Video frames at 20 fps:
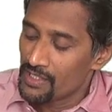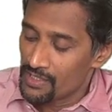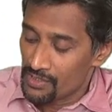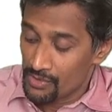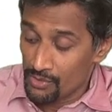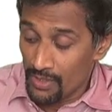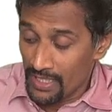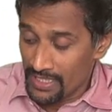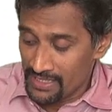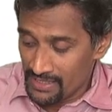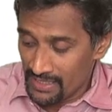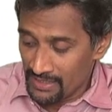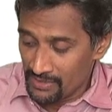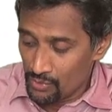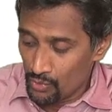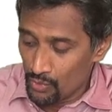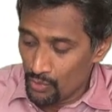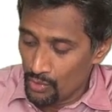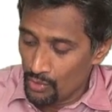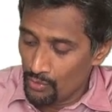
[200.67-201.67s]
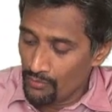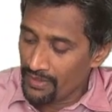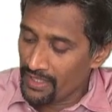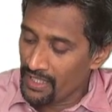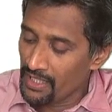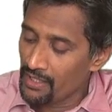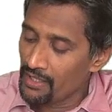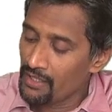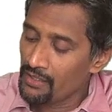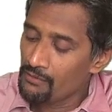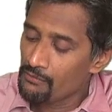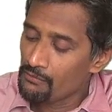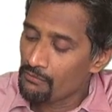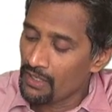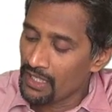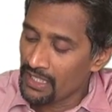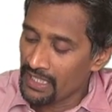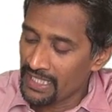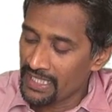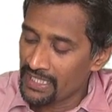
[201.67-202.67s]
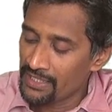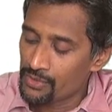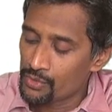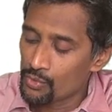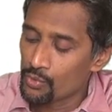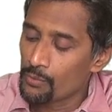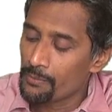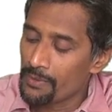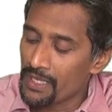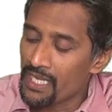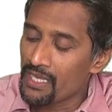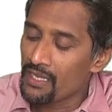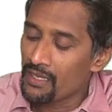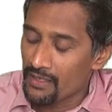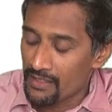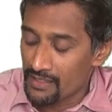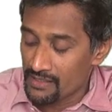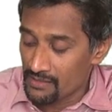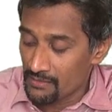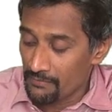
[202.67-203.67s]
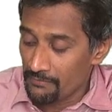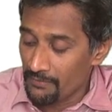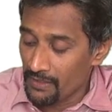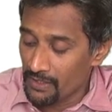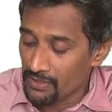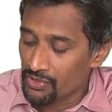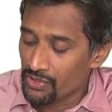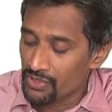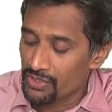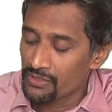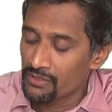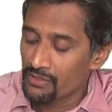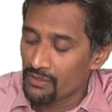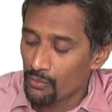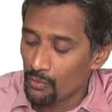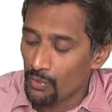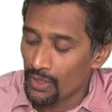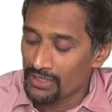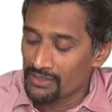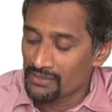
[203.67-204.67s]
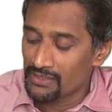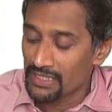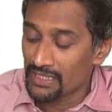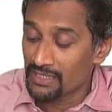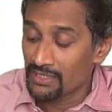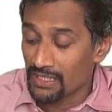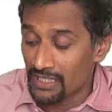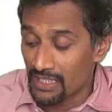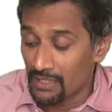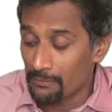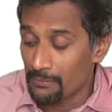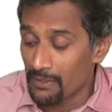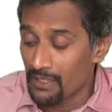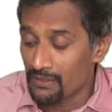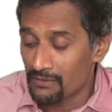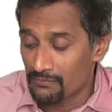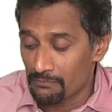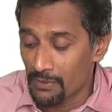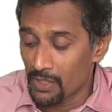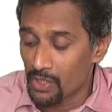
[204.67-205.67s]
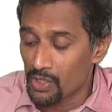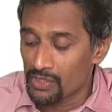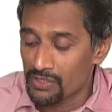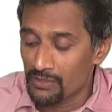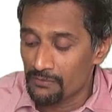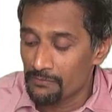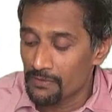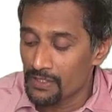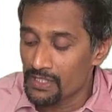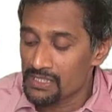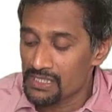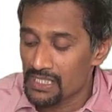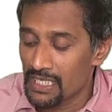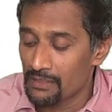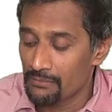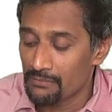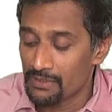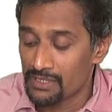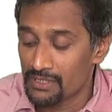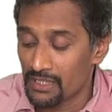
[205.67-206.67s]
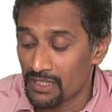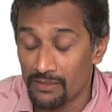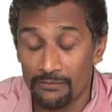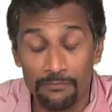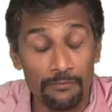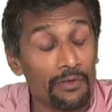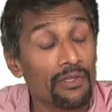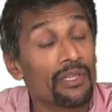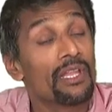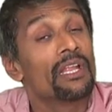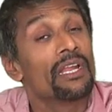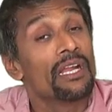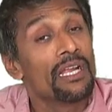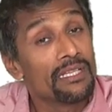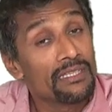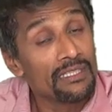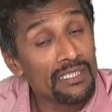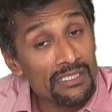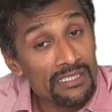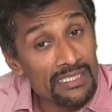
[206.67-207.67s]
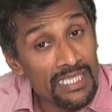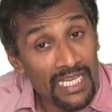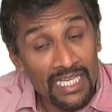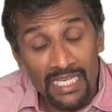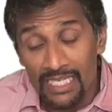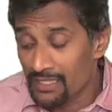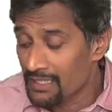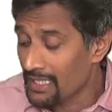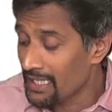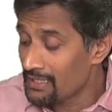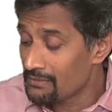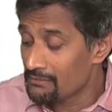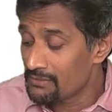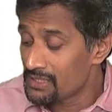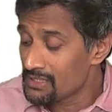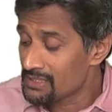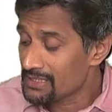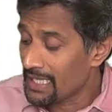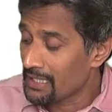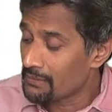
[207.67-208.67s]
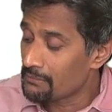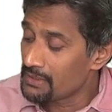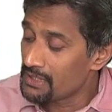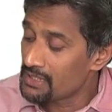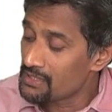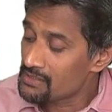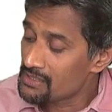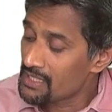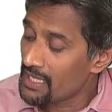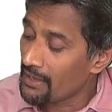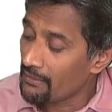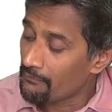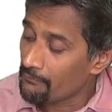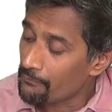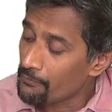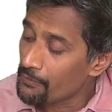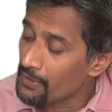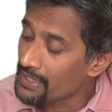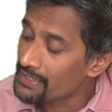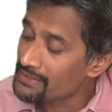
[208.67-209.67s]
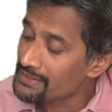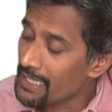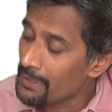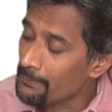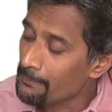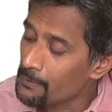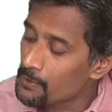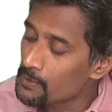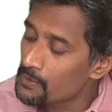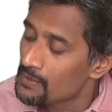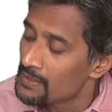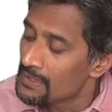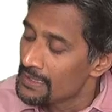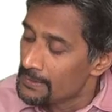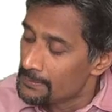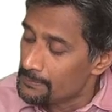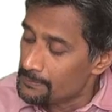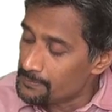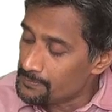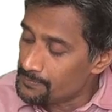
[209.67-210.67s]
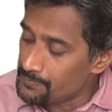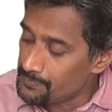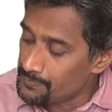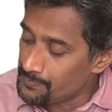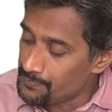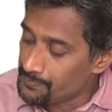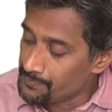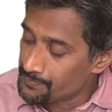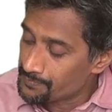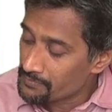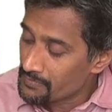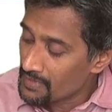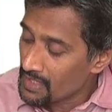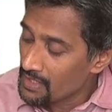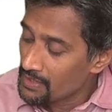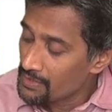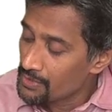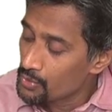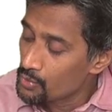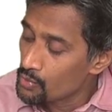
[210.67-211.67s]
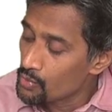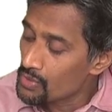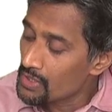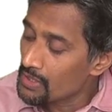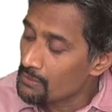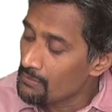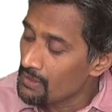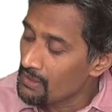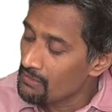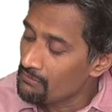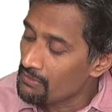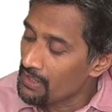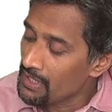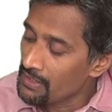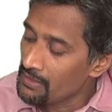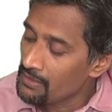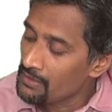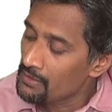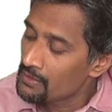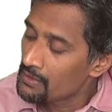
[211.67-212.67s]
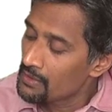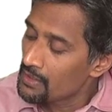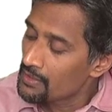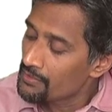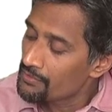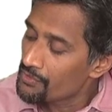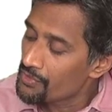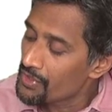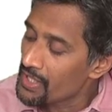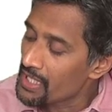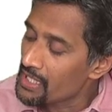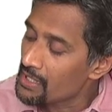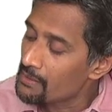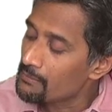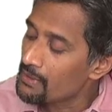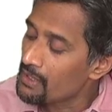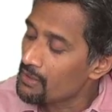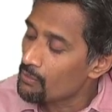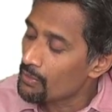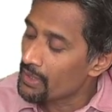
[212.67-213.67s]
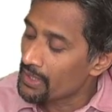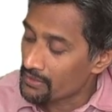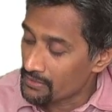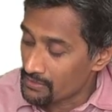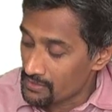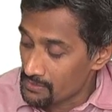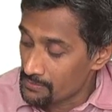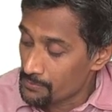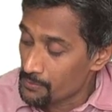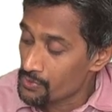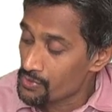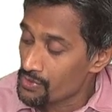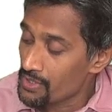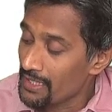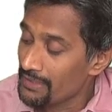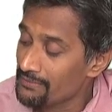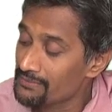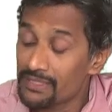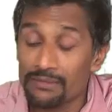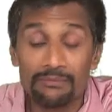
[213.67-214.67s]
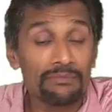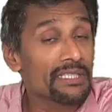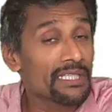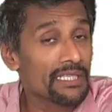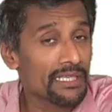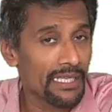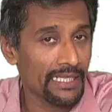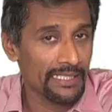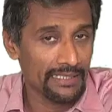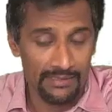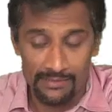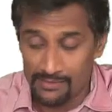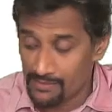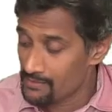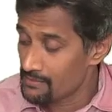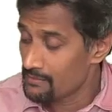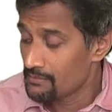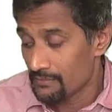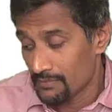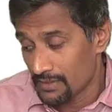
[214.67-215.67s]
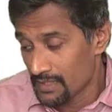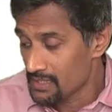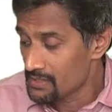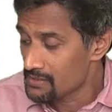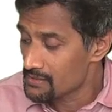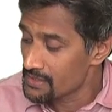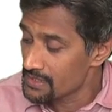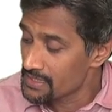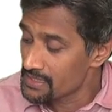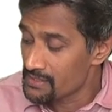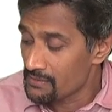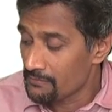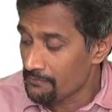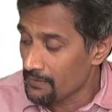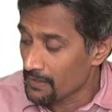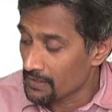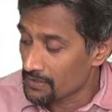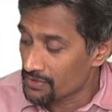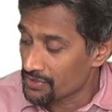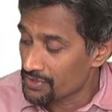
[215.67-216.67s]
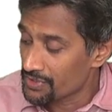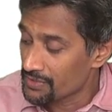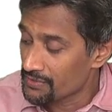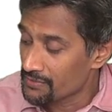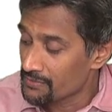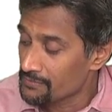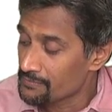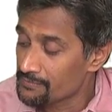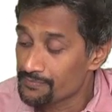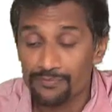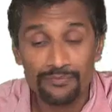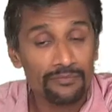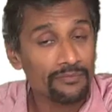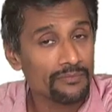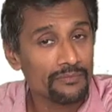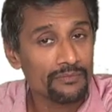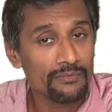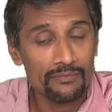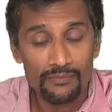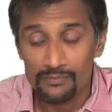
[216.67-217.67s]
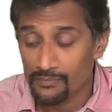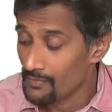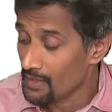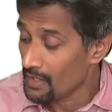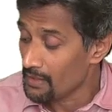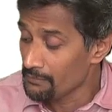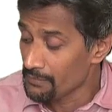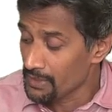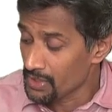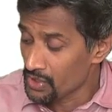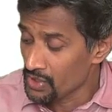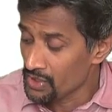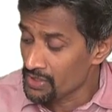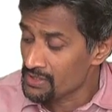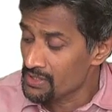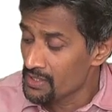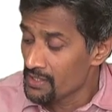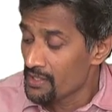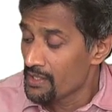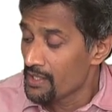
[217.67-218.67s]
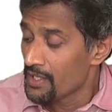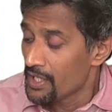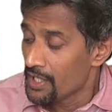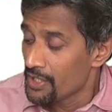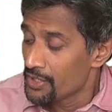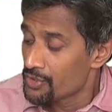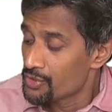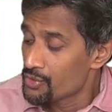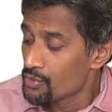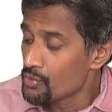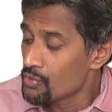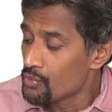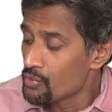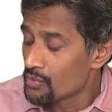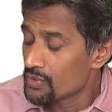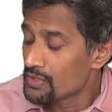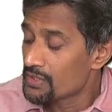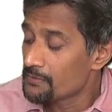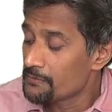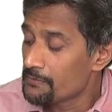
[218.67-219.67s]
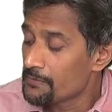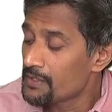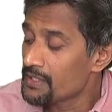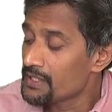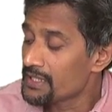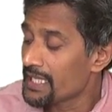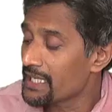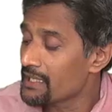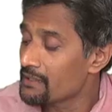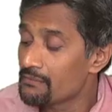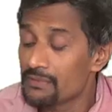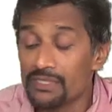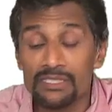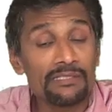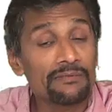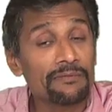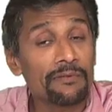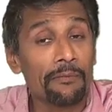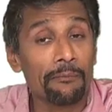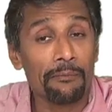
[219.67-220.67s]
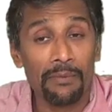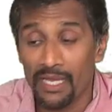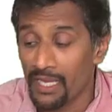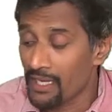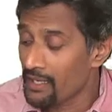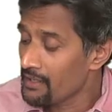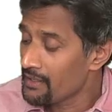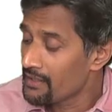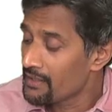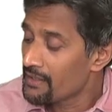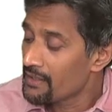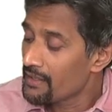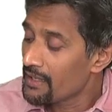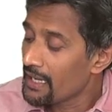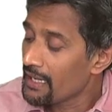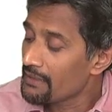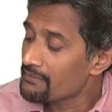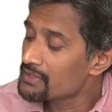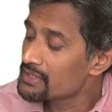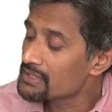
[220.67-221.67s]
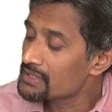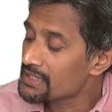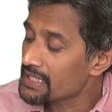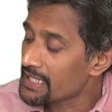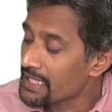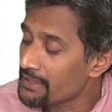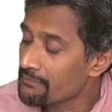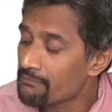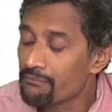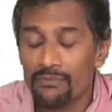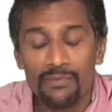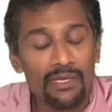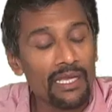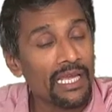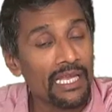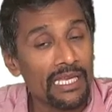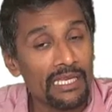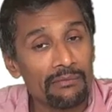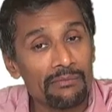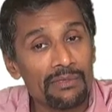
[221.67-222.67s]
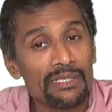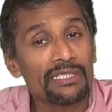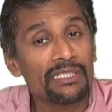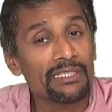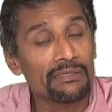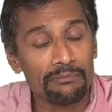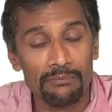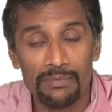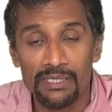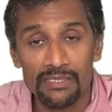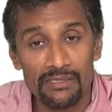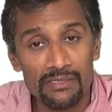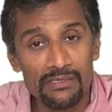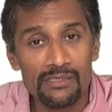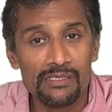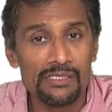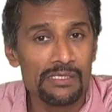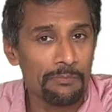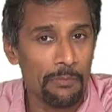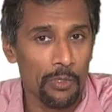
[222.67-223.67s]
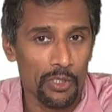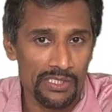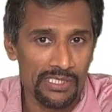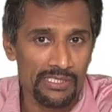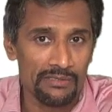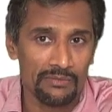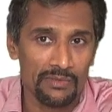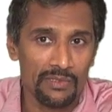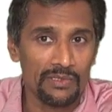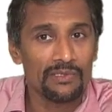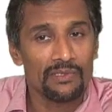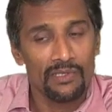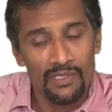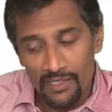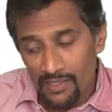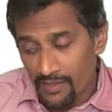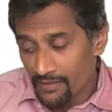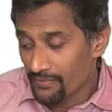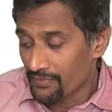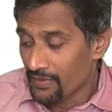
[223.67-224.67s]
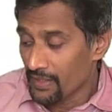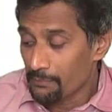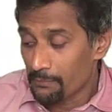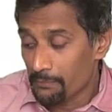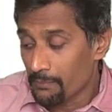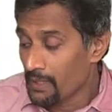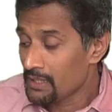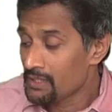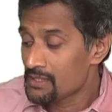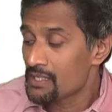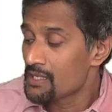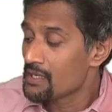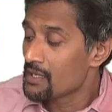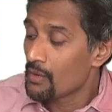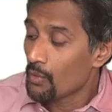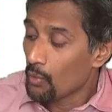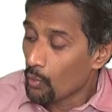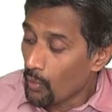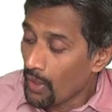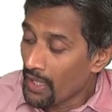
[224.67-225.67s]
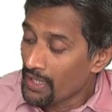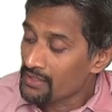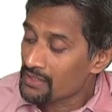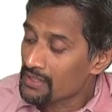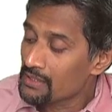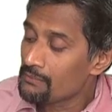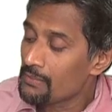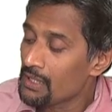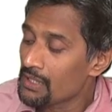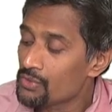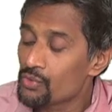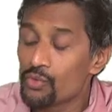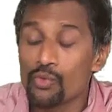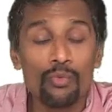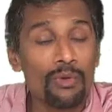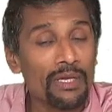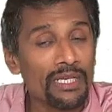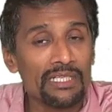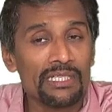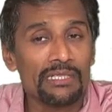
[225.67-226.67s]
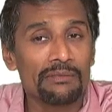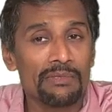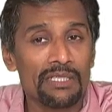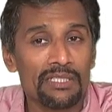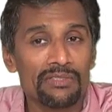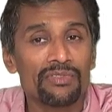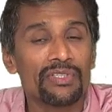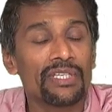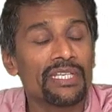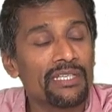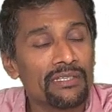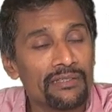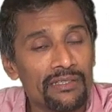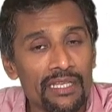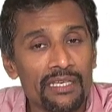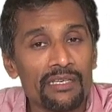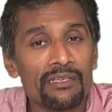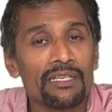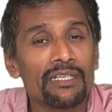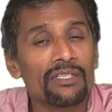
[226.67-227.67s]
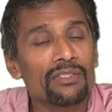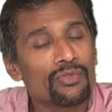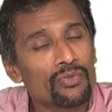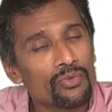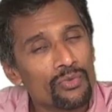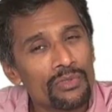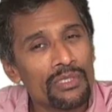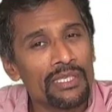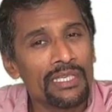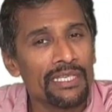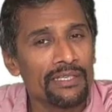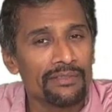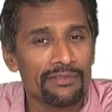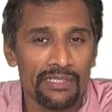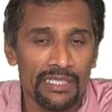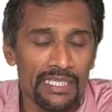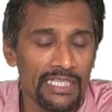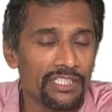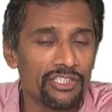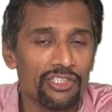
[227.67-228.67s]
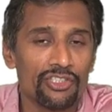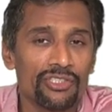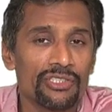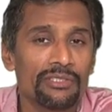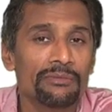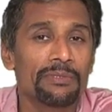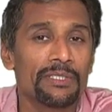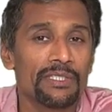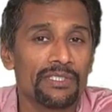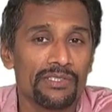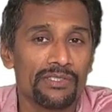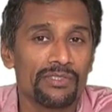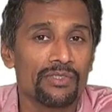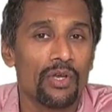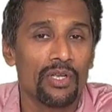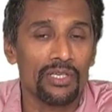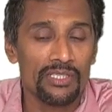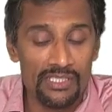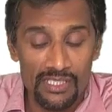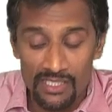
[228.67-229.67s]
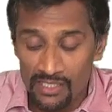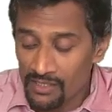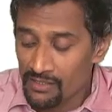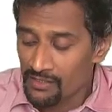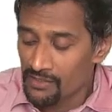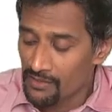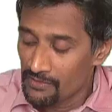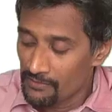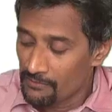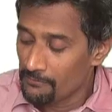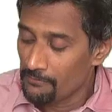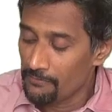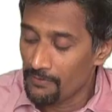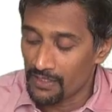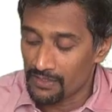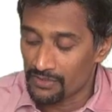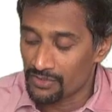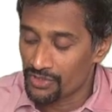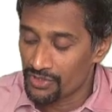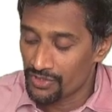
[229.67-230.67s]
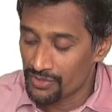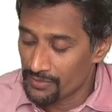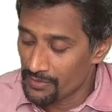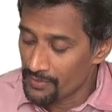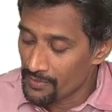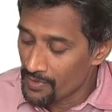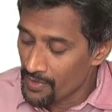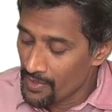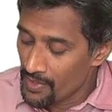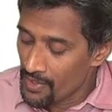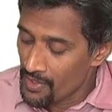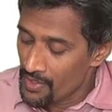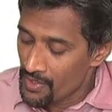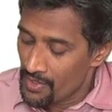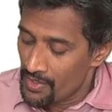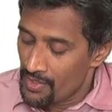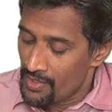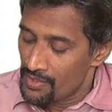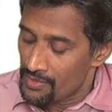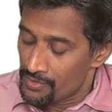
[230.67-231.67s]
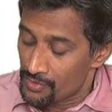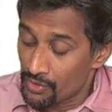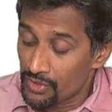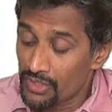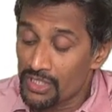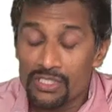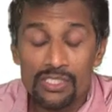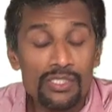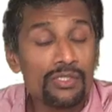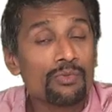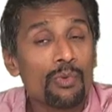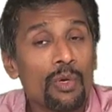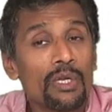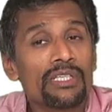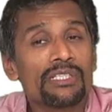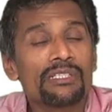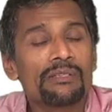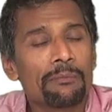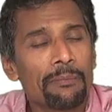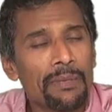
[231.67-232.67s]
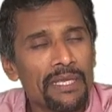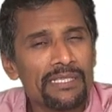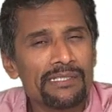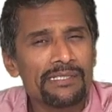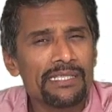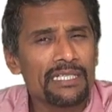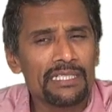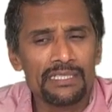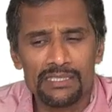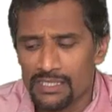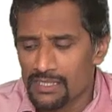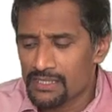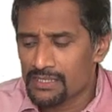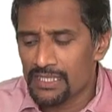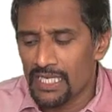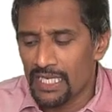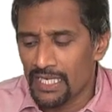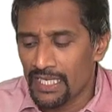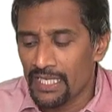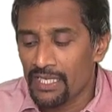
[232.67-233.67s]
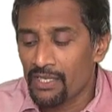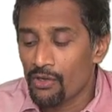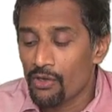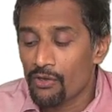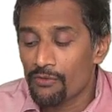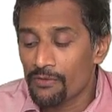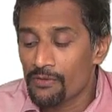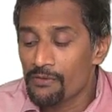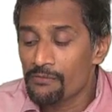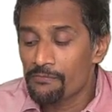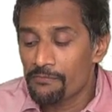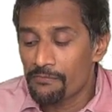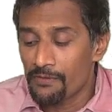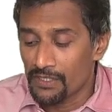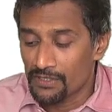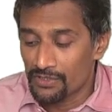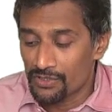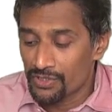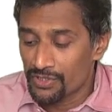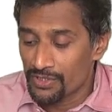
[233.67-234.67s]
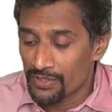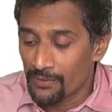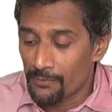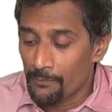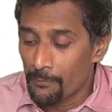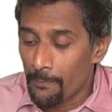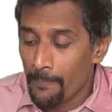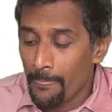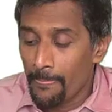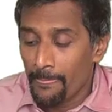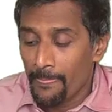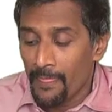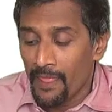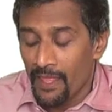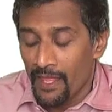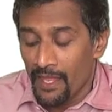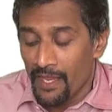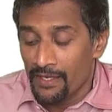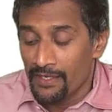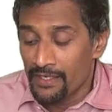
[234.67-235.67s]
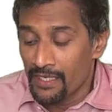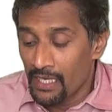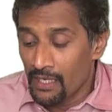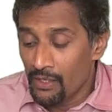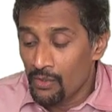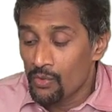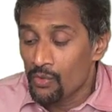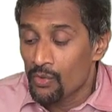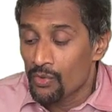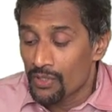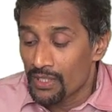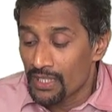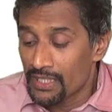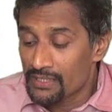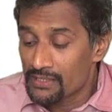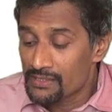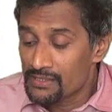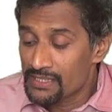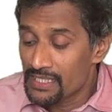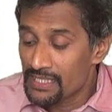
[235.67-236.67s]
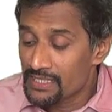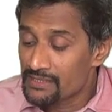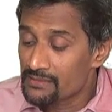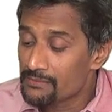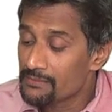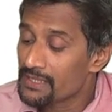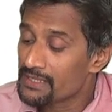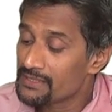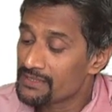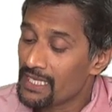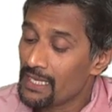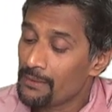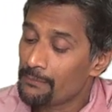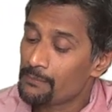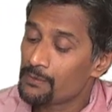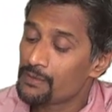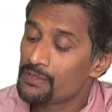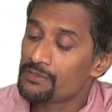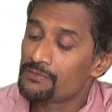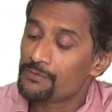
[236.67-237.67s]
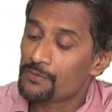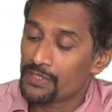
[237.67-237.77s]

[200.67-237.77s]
So as I told over here, 1A, 2B is a function, 1C, 3B, because the first elements are different. The second elements can be the same. For example, 2, 1, 3, 1. Suppose you have something like this. This is a function because two different elements from A have the same element in B. This is possible. But 1, 2, 1, 3, then it is only a relationship. It is not a function. So this is what is a basic understanding of a function. Now, let us take some examples.